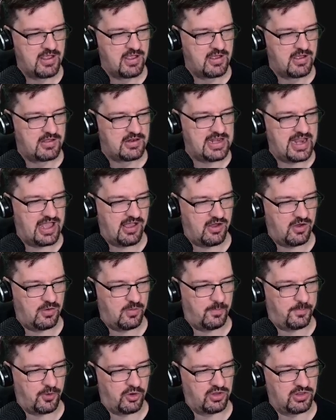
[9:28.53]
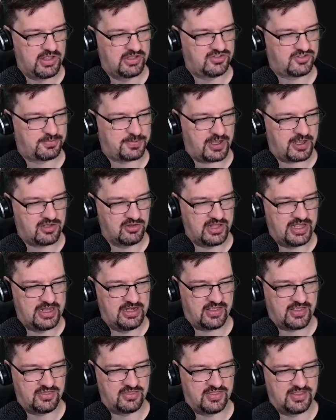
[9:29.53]
Now, Boylan's speculating
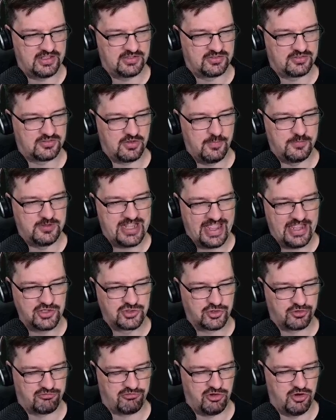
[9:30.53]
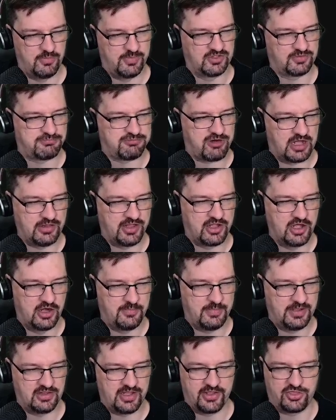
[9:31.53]
that this Danger Room is probably going to be
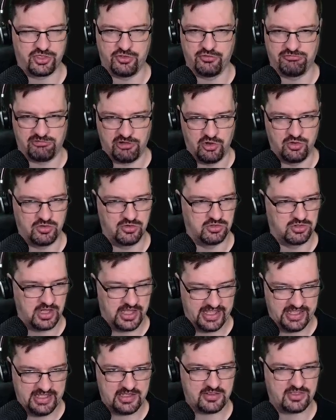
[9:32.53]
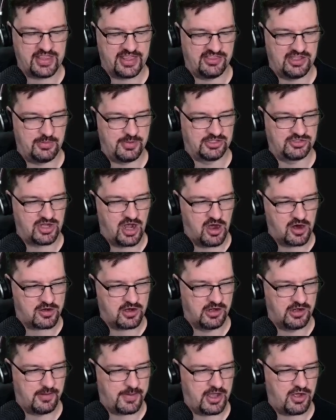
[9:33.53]
like the roguelike that they've been talking
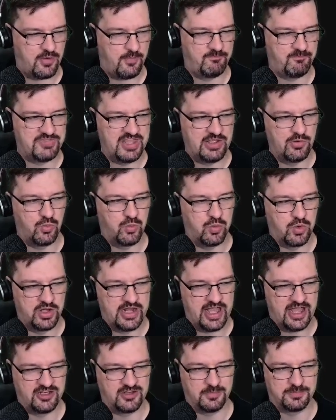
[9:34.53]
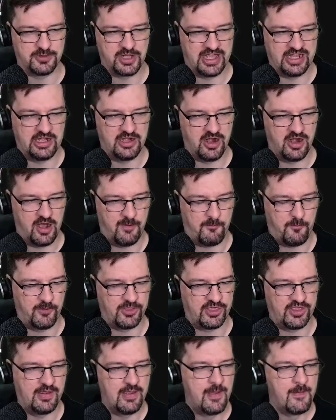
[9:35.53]
about. It would end up lining up with it.
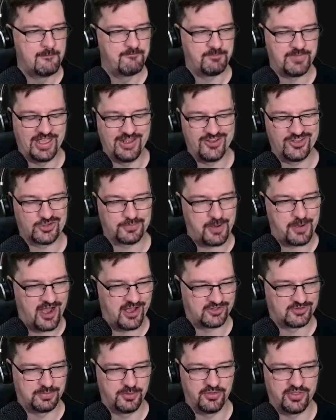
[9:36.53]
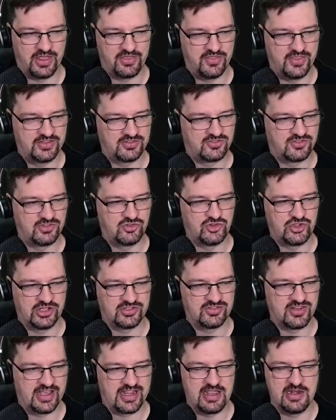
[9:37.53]
It is possible that this is just
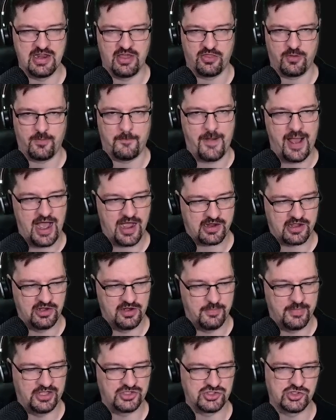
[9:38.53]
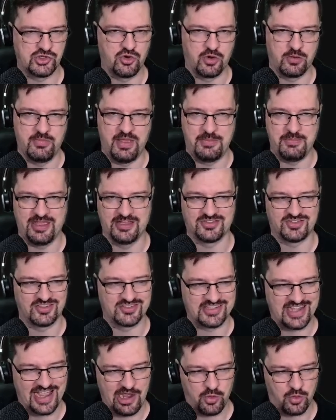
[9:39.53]
like another pocket dimension, or maybe it's a
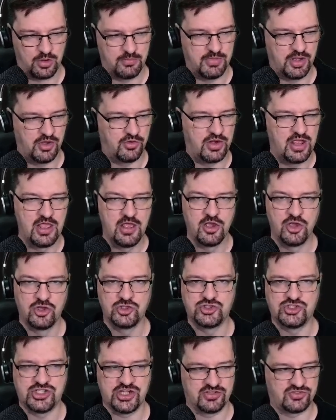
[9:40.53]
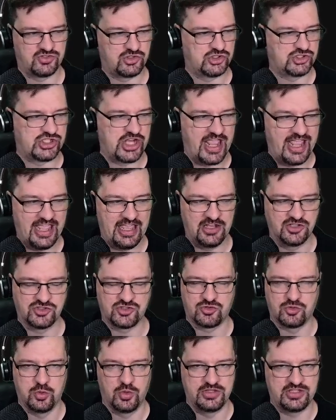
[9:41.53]
tower mode, just changed
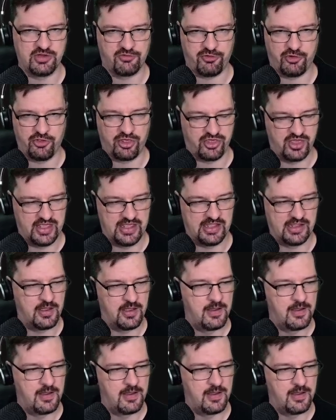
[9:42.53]
to a different thing.